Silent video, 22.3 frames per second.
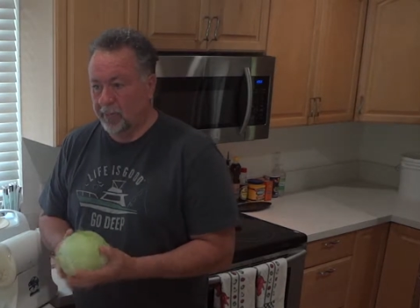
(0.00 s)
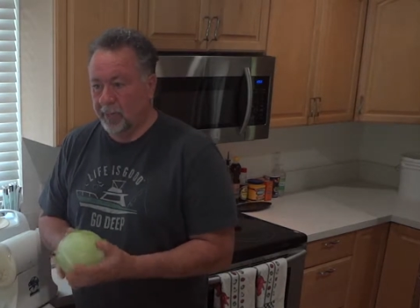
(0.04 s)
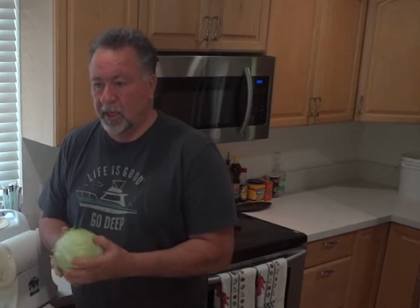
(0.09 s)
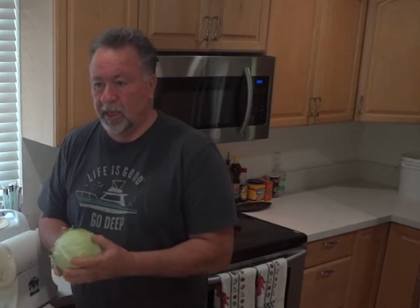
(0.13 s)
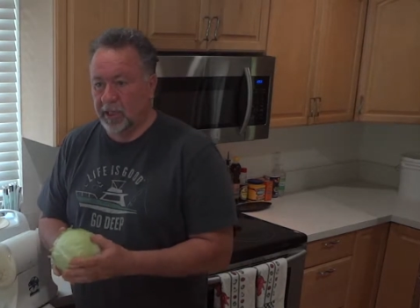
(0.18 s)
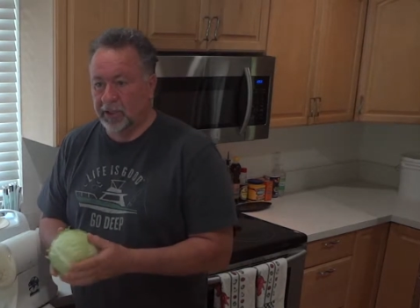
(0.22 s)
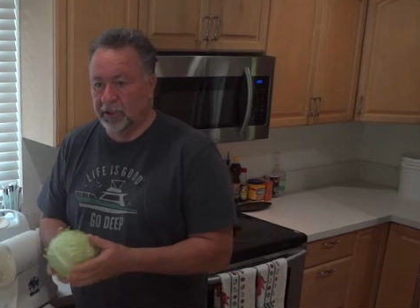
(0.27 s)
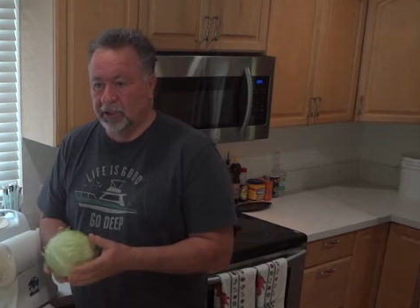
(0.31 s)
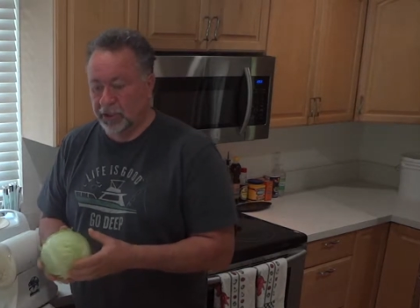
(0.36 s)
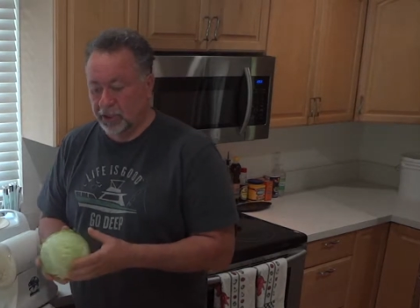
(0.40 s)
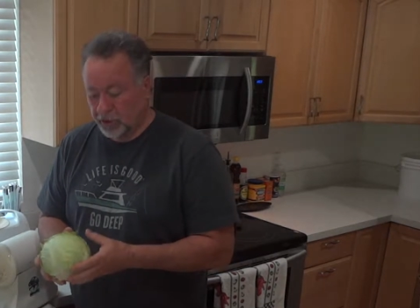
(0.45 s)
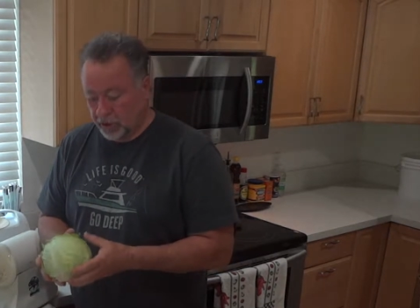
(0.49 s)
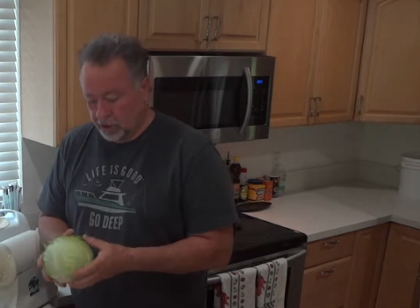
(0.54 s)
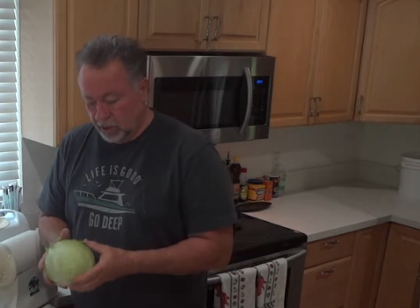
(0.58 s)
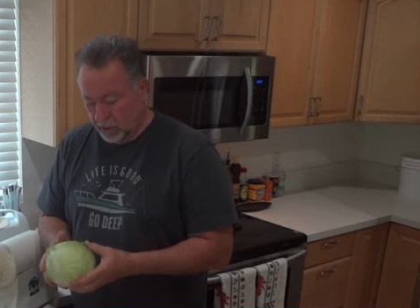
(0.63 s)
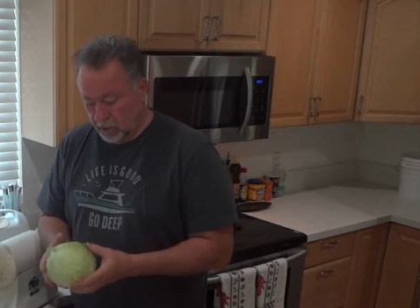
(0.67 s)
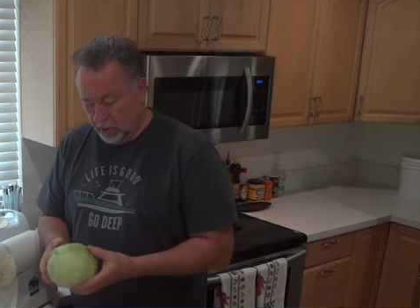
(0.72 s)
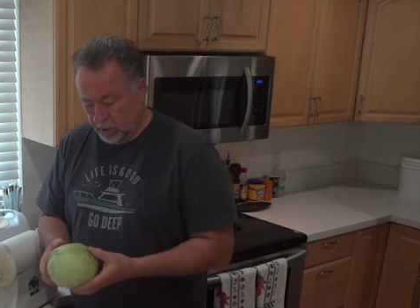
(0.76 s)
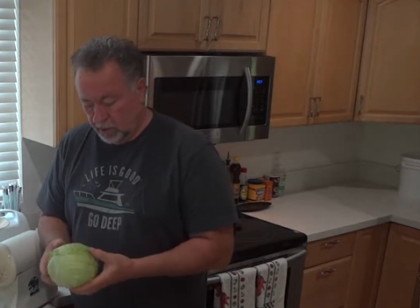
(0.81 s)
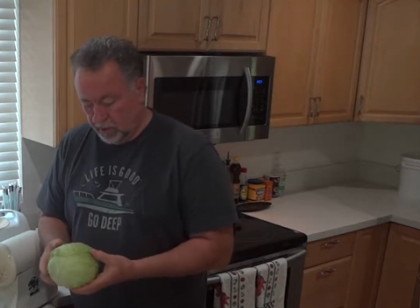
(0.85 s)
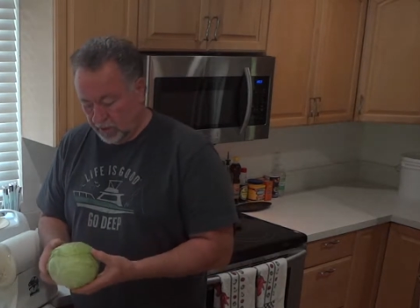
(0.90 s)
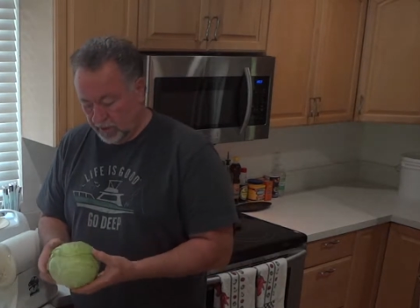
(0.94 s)
not
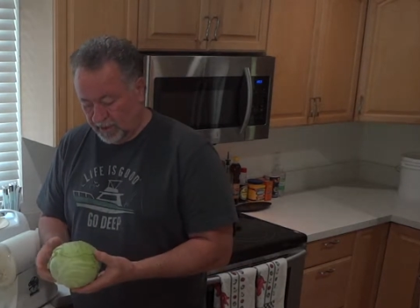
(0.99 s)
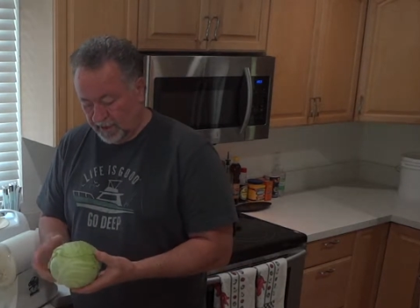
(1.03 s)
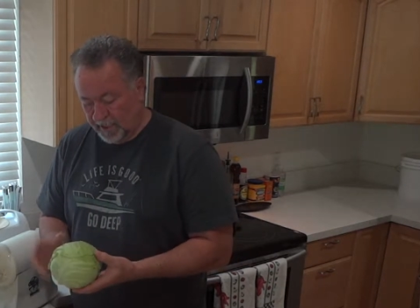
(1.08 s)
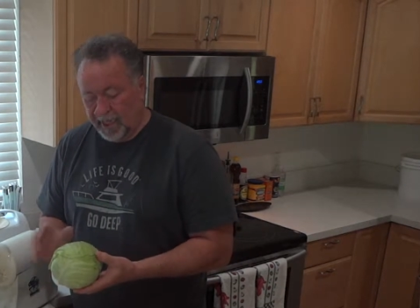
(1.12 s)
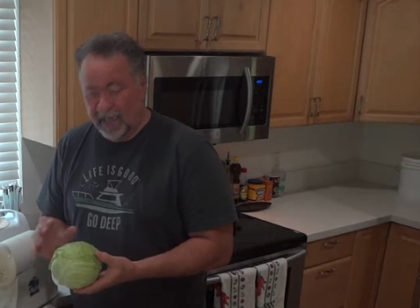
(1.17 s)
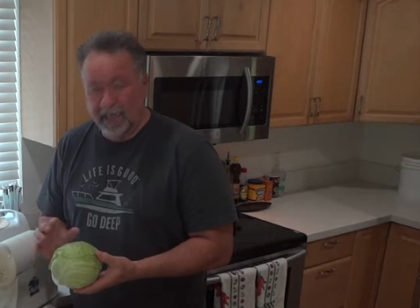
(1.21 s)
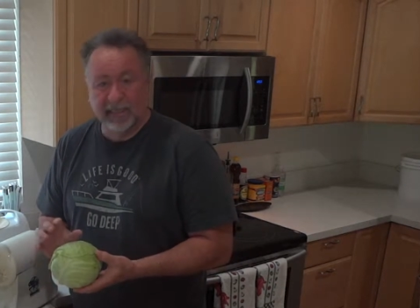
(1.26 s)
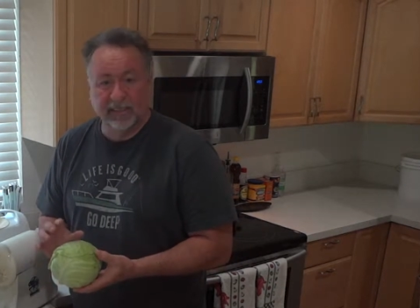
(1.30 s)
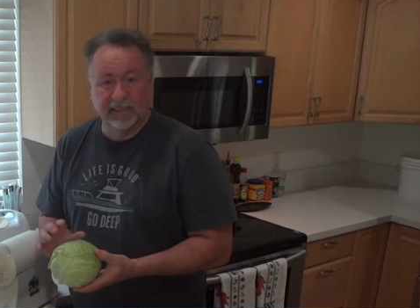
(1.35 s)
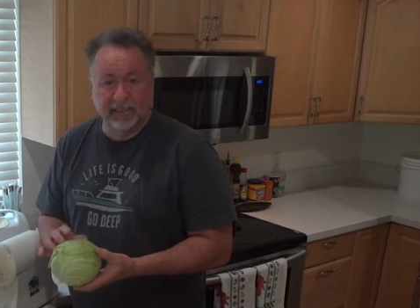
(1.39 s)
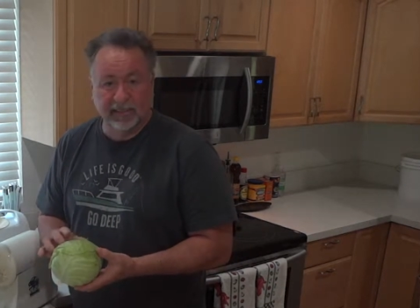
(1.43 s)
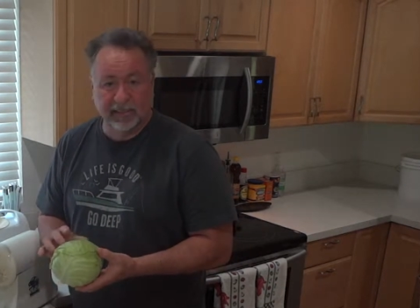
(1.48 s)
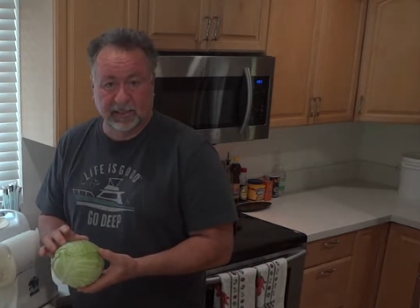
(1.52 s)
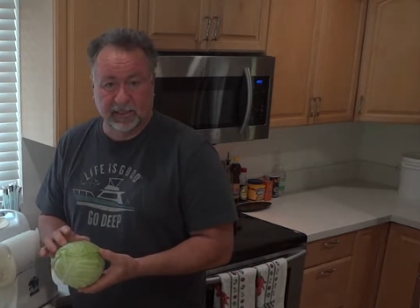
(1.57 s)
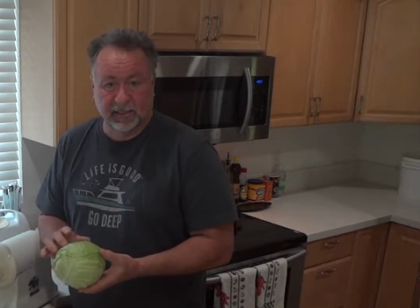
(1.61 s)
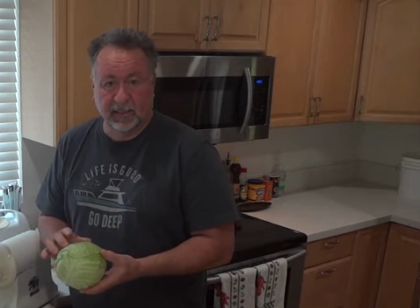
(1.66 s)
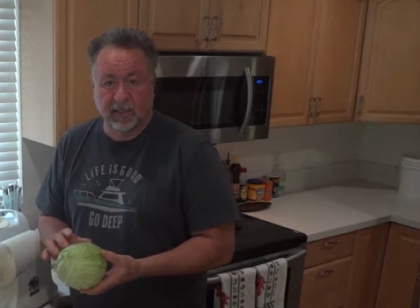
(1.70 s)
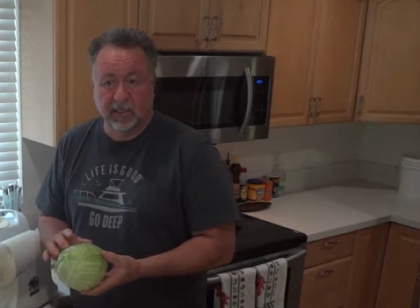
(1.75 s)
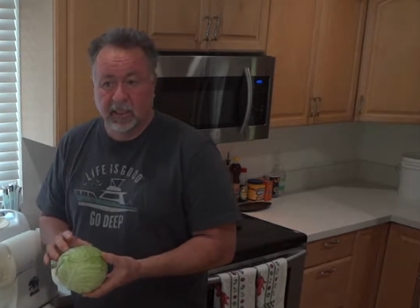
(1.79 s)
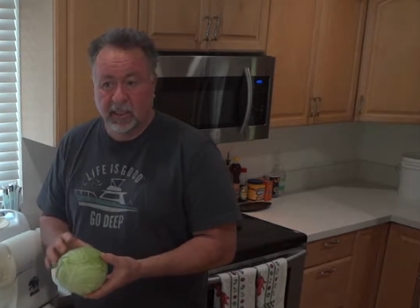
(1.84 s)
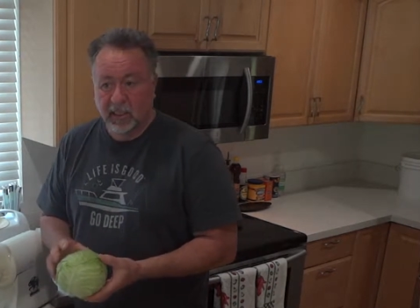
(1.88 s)
sure, the taste,